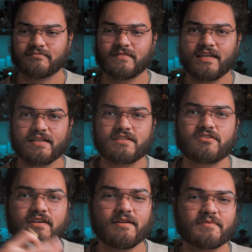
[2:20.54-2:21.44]
Yeah,
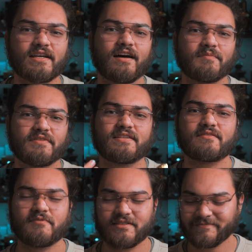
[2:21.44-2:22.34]
straight up top,
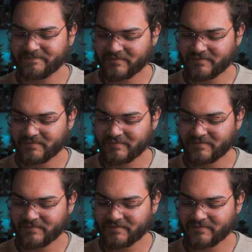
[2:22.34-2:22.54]
this one,